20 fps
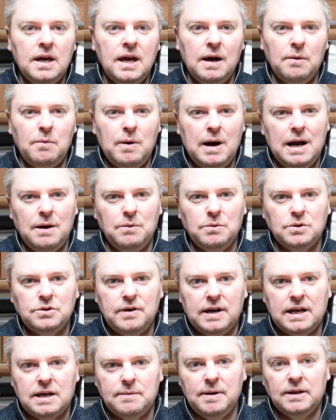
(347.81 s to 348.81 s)
what I would
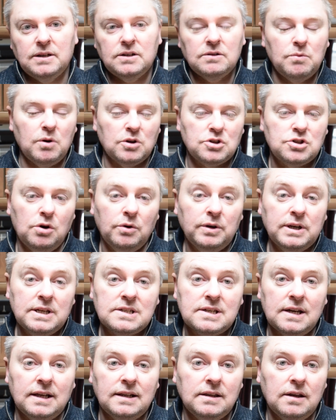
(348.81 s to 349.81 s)
recommend, and what Tony
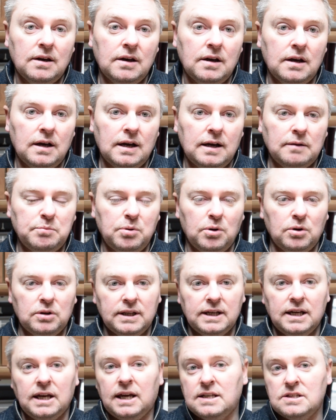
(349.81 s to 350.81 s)
said, I'll put a
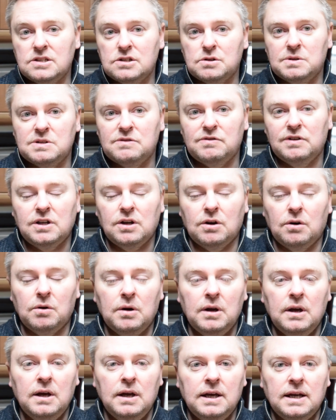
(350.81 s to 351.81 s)
link into his
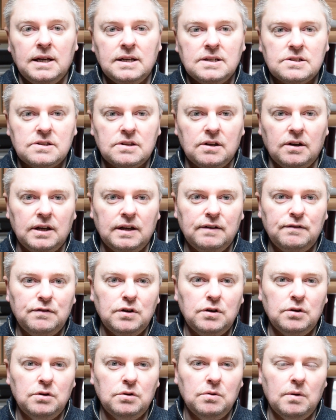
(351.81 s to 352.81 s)
video, is that if
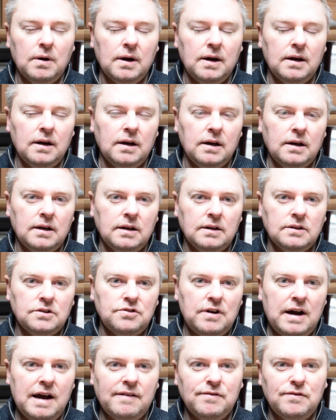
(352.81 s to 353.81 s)
you are
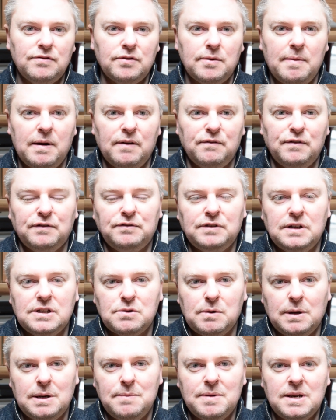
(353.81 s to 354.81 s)
driving for about
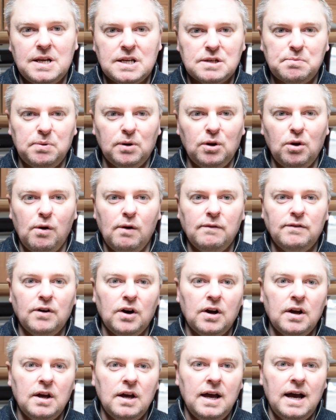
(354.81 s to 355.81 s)
15-20 minutes, pull
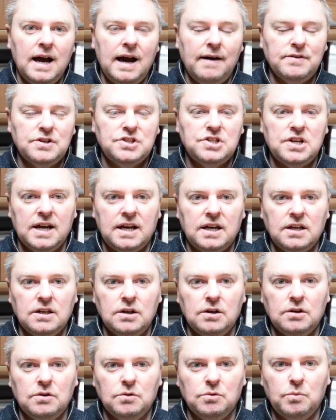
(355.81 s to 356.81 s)
over, have a check of
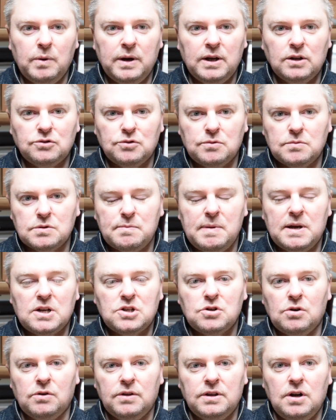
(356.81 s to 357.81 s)
your wheel drums, make
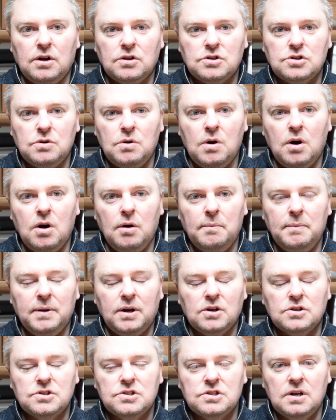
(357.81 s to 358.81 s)
sure they're not too hot,
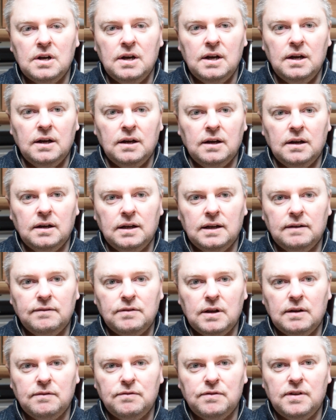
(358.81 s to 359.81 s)
because
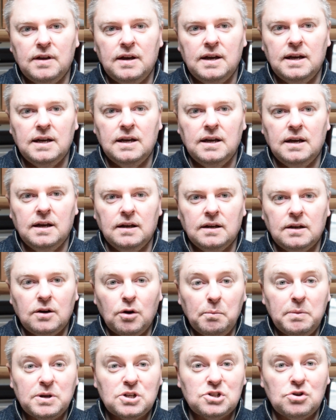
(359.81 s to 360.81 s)
if they
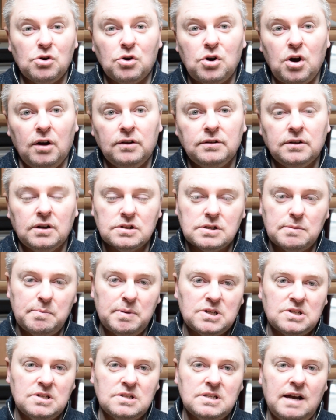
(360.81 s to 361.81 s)
could be stuck on because the
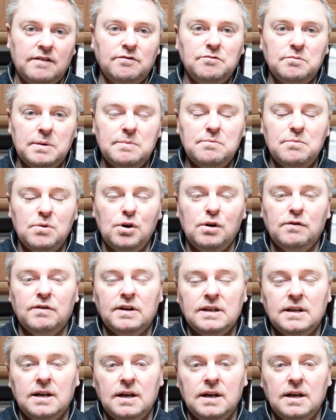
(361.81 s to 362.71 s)
pistons haven't been moving